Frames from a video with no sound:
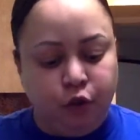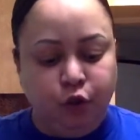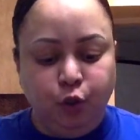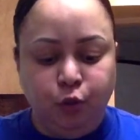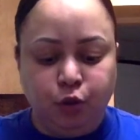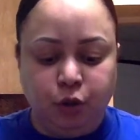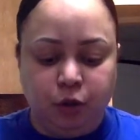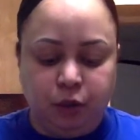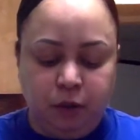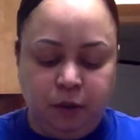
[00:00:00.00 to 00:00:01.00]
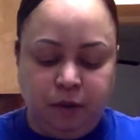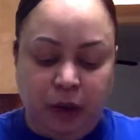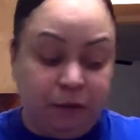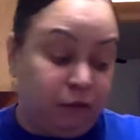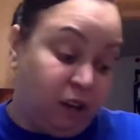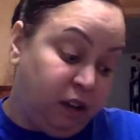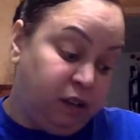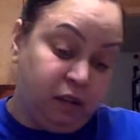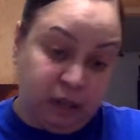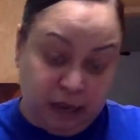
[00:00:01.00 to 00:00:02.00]
You start to, after I eat
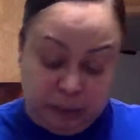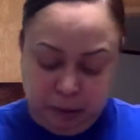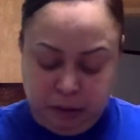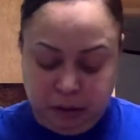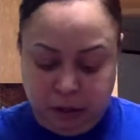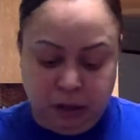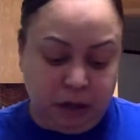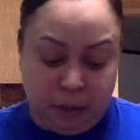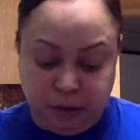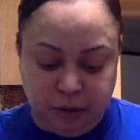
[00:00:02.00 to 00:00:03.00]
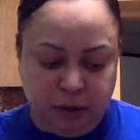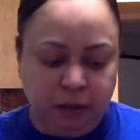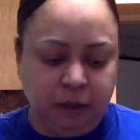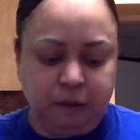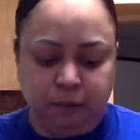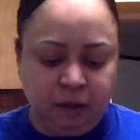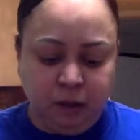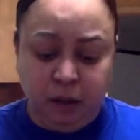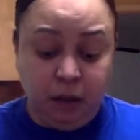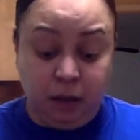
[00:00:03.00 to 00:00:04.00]
this last piece of naan, I'm done eating
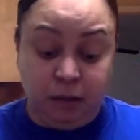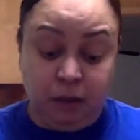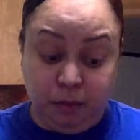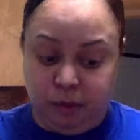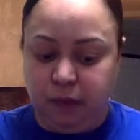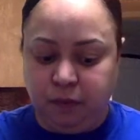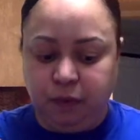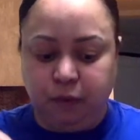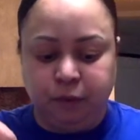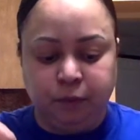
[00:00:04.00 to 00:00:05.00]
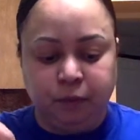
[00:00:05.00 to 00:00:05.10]
because I'm getting full.